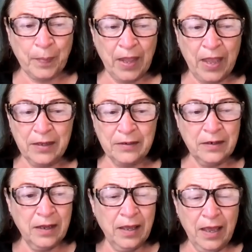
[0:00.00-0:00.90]
And
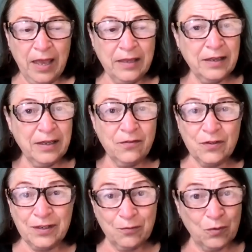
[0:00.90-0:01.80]
and
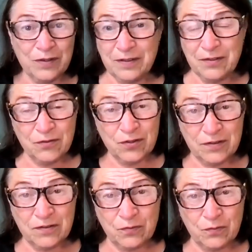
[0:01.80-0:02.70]
even it wasn't even
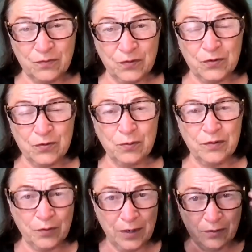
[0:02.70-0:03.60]
just first
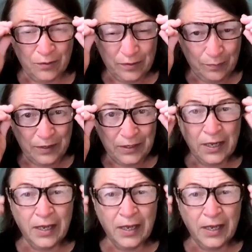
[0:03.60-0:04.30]
24 hours, but